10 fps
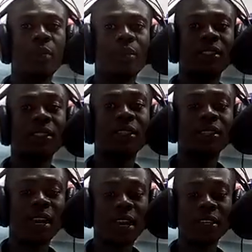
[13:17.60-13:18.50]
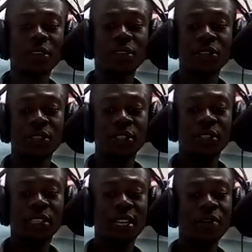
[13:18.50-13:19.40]
President Ellen Johnson
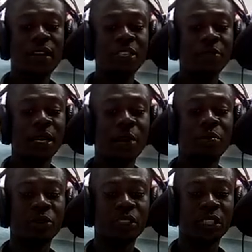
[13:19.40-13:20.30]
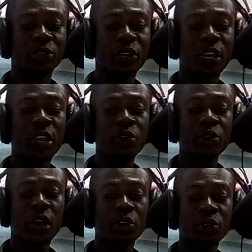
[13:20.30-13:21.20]
Sirleaf has been appointed to the
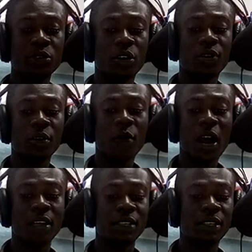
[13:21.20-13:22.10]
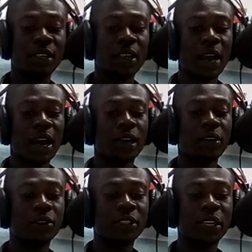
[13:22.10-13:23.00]
AU Council of the Wise at the
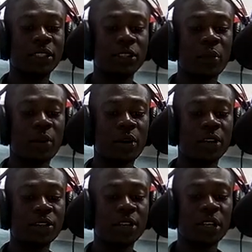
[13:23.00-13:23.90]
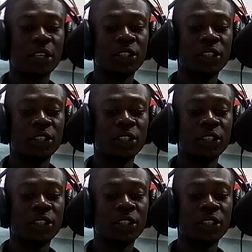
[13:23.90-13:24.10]
Continental Body's